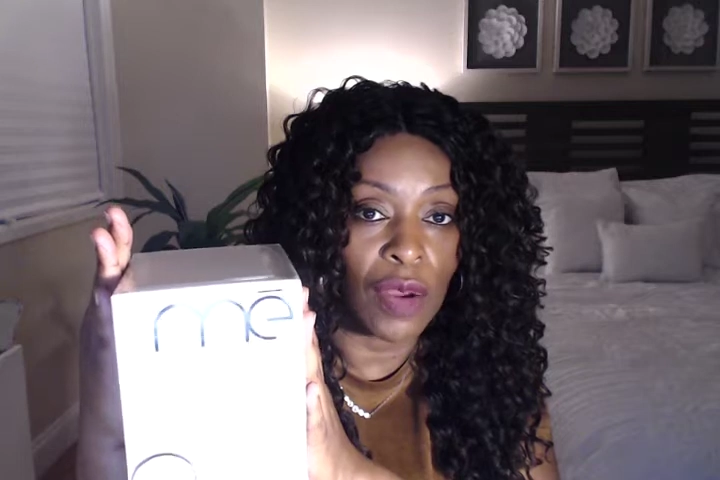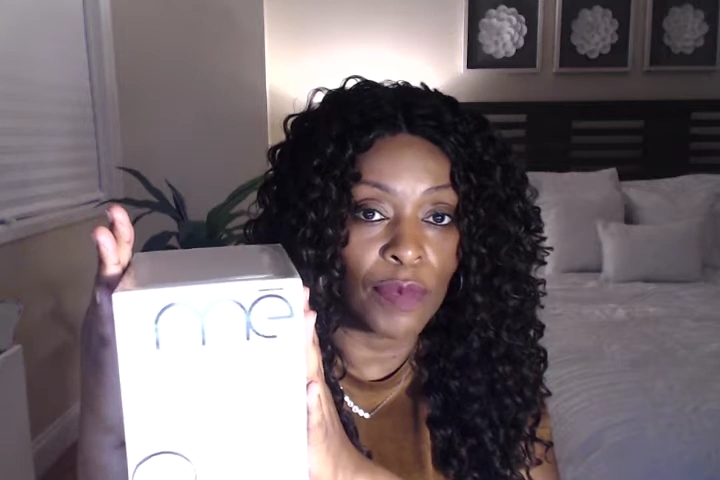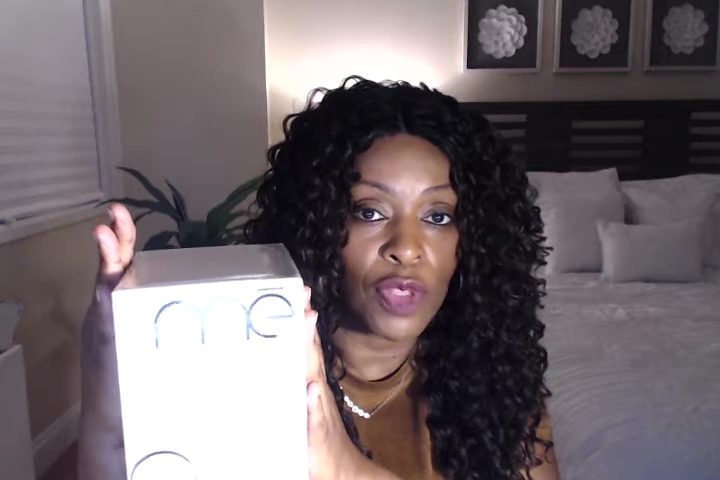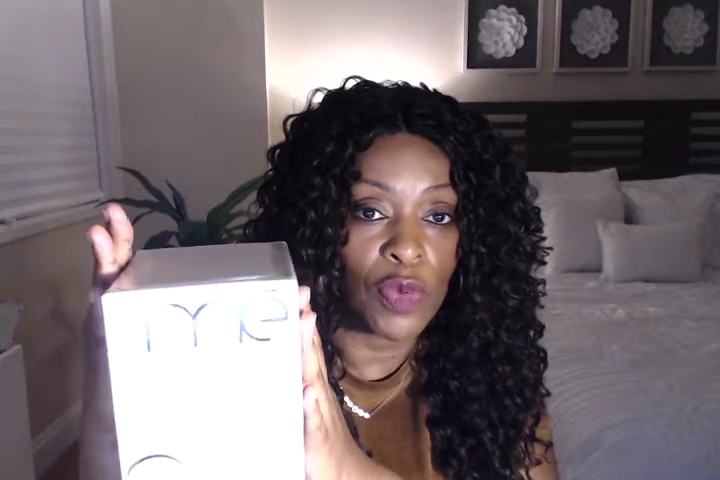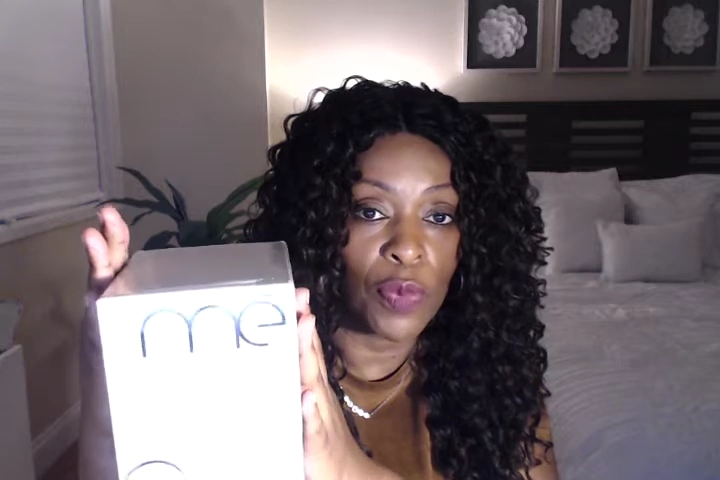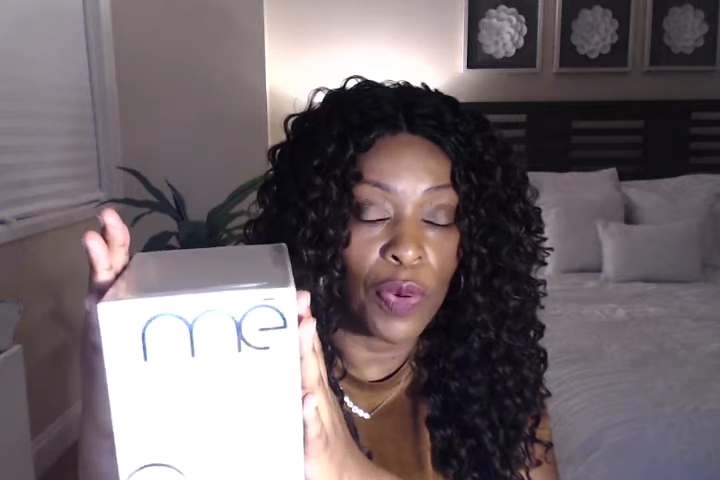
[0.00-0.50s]

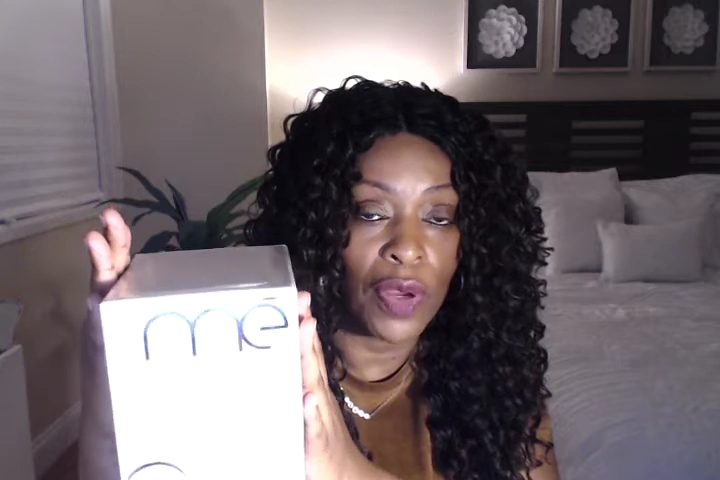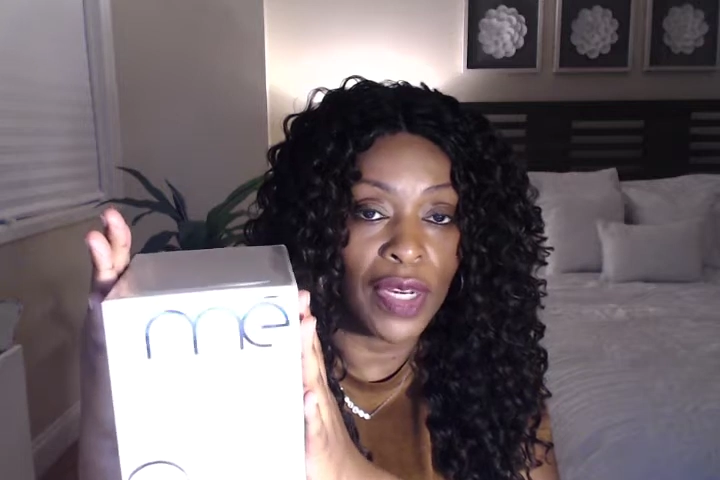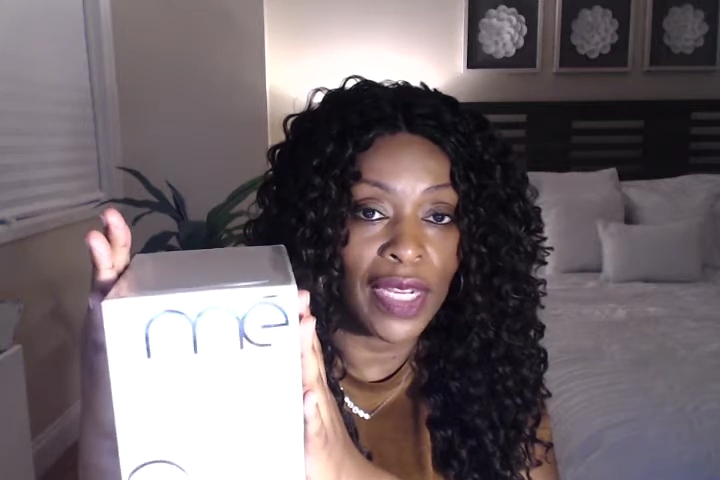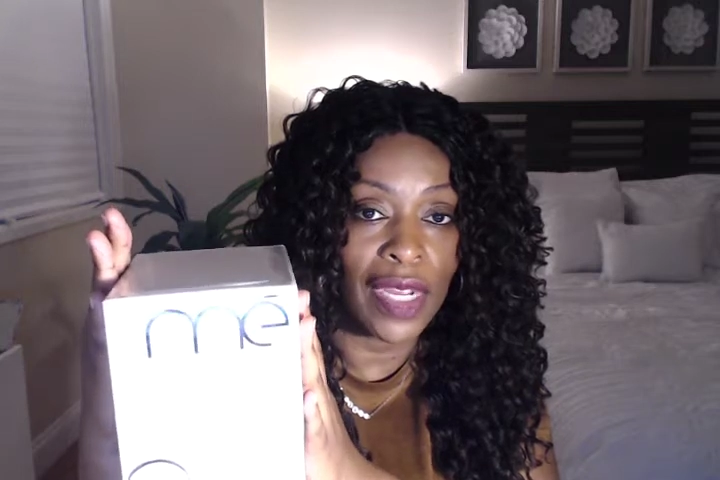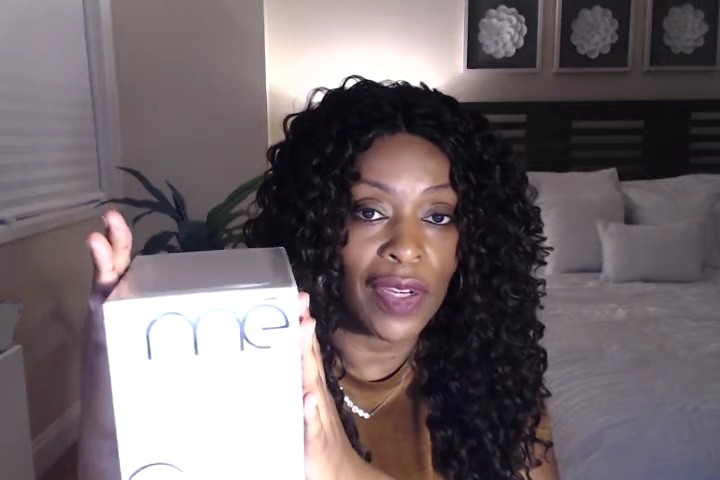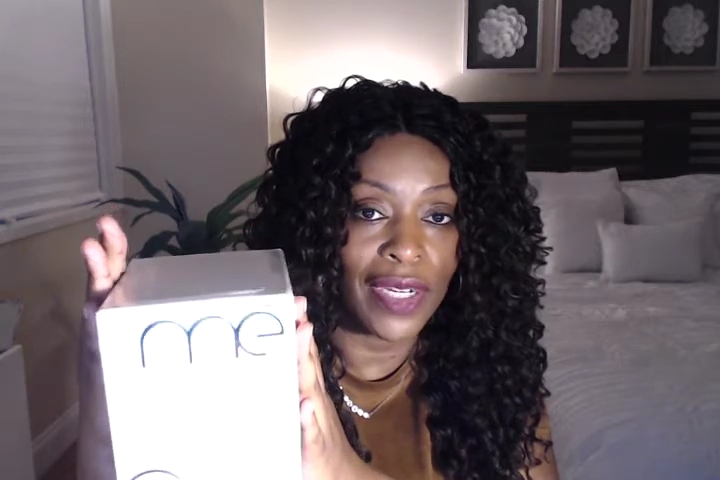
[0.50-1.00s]
you put
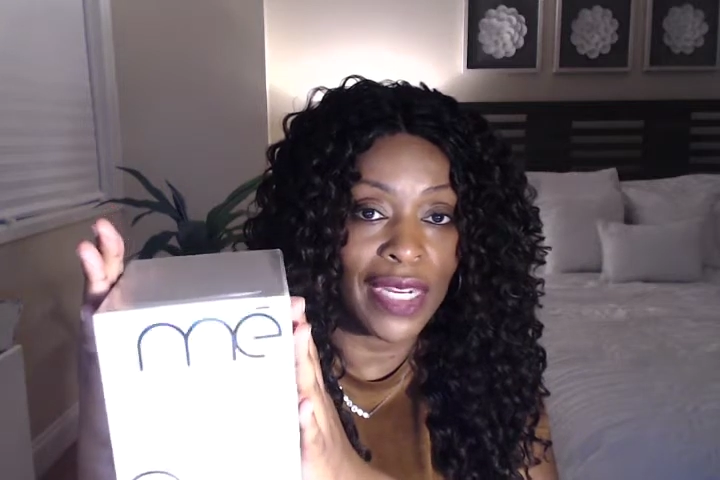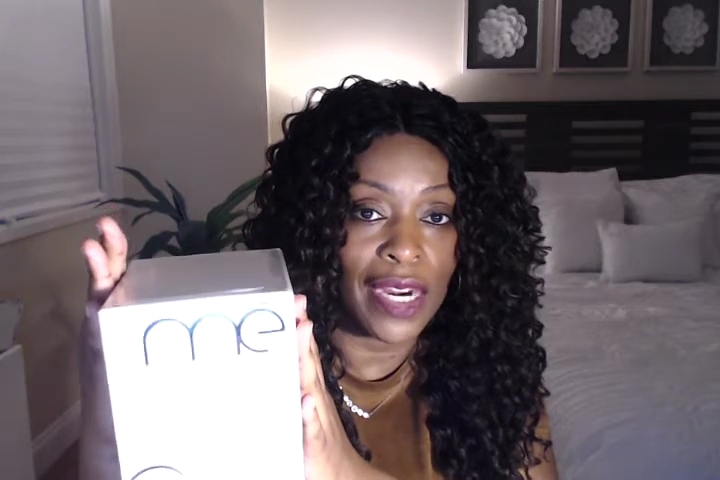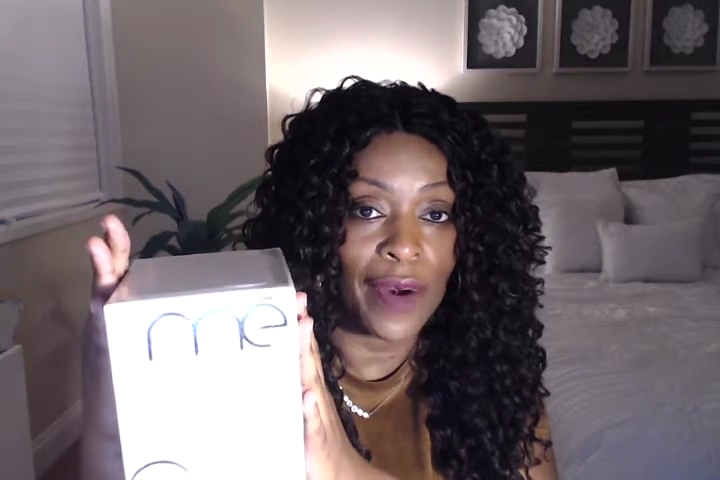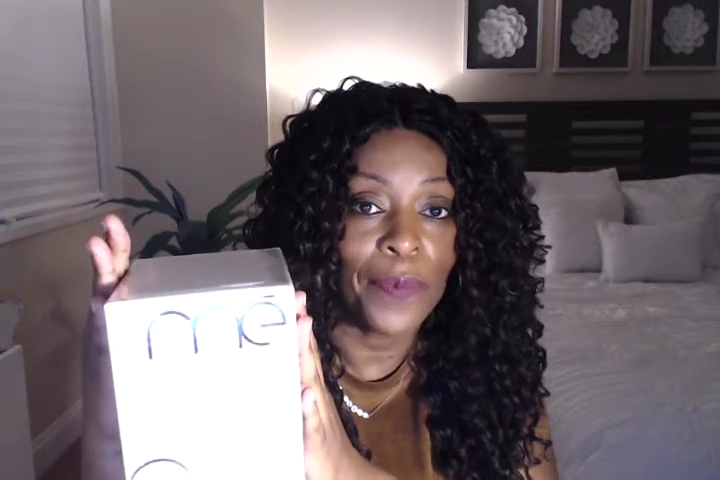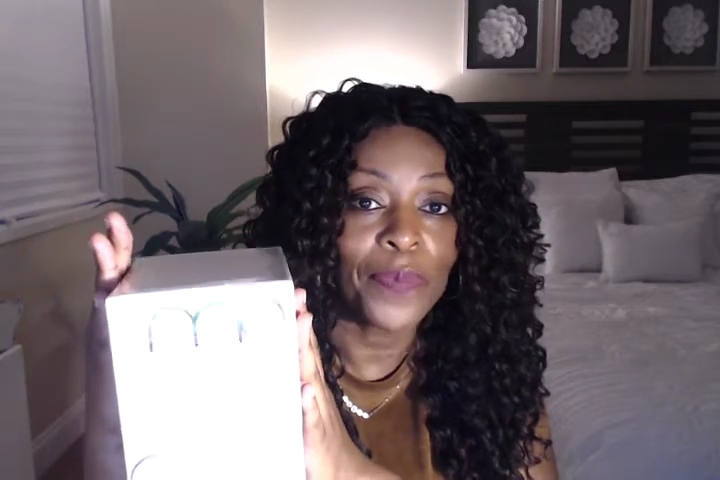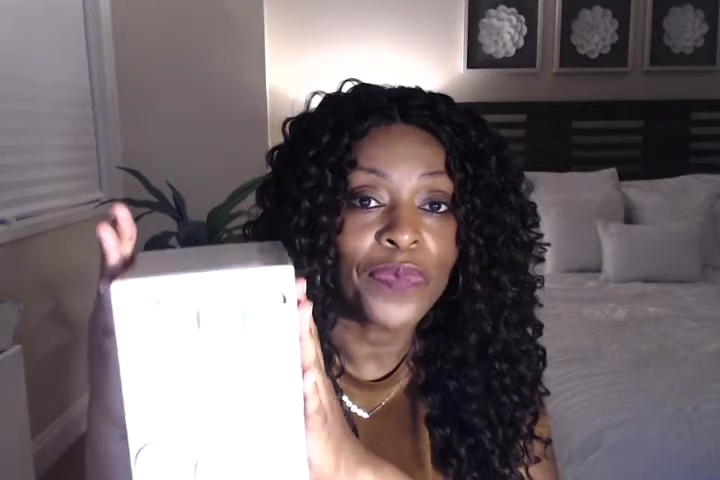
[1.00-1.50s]
on here.